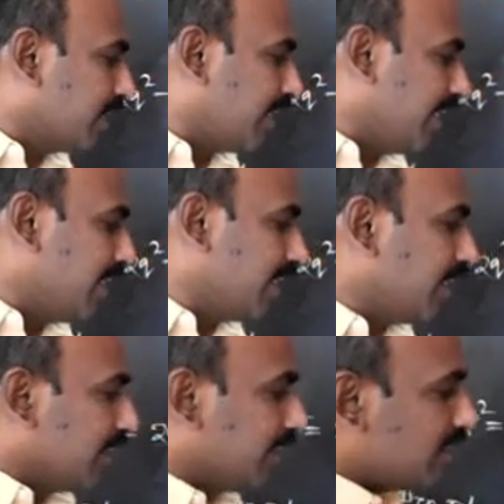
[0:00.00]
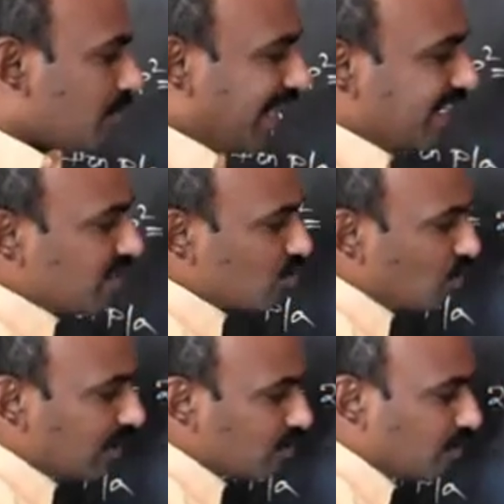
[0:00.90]
Then this minus 2
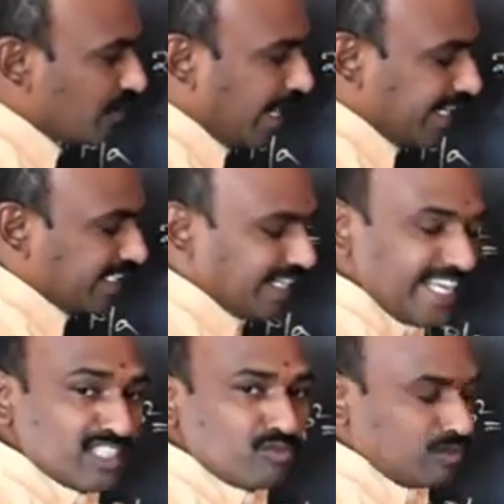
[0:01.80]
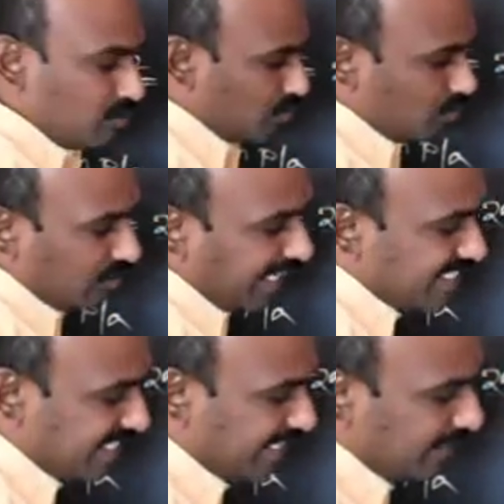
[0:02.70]
also I can transpose to the right
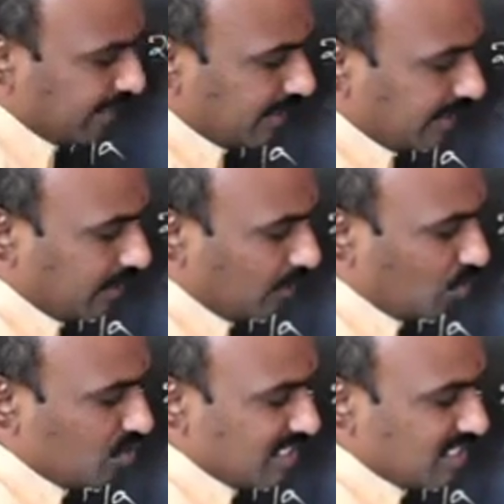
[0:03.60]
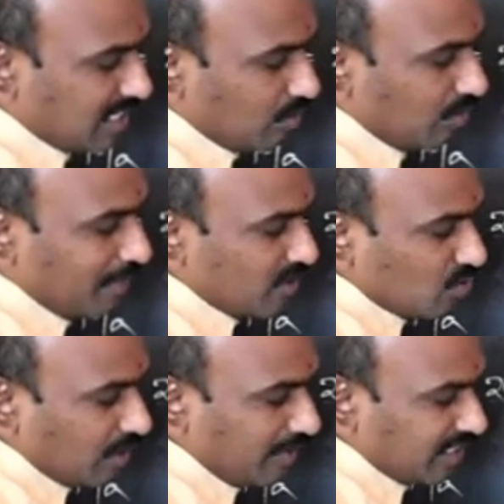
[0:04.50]
side. Then root 6 equal to p
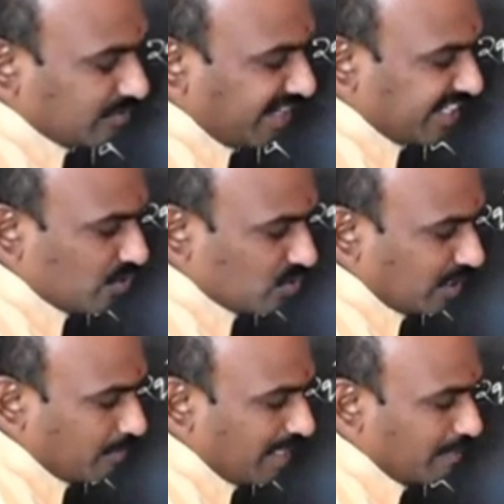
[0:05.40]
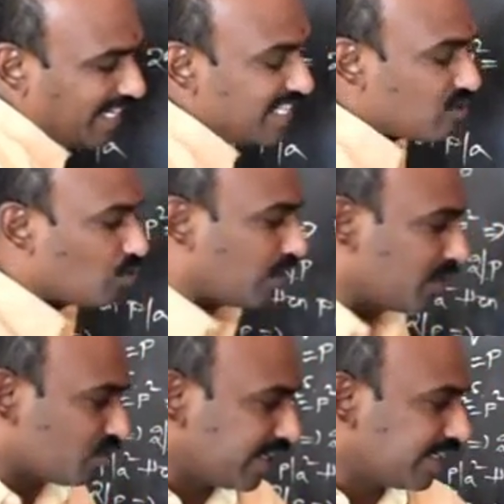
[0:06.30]
square minus 5q square by minus
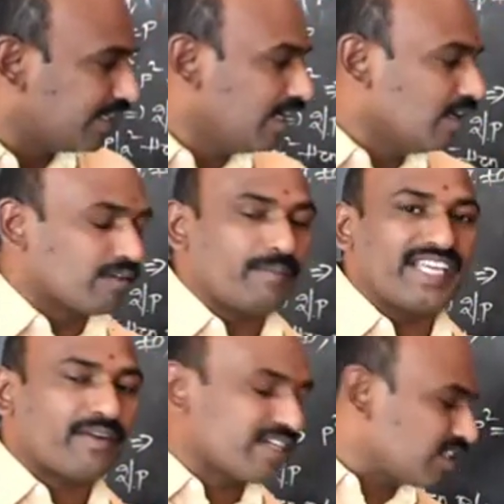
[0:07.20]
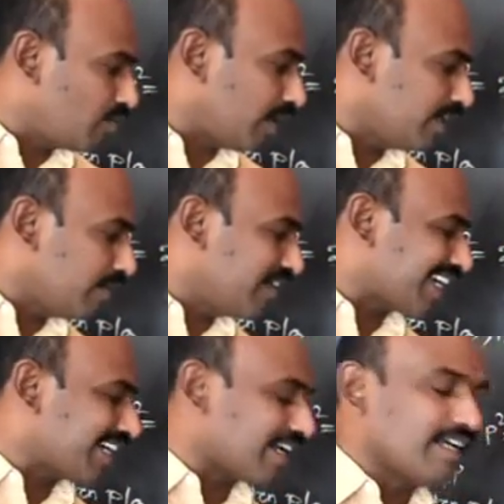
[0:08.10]
2q square. From equation 1 we
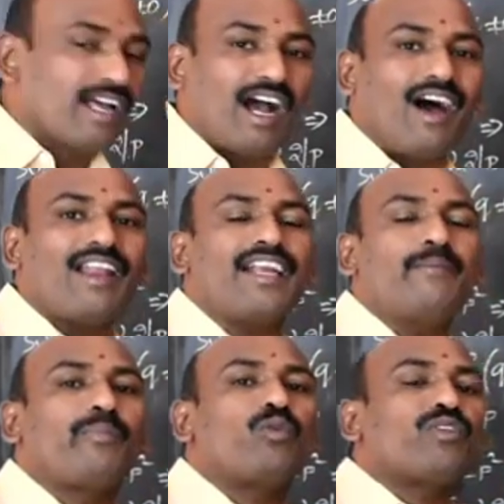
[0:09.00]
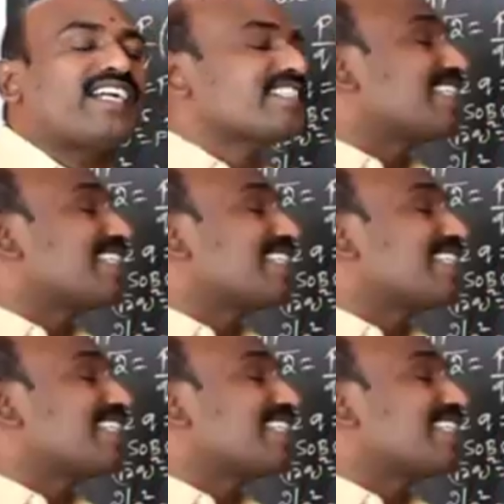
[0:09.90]
can already prove that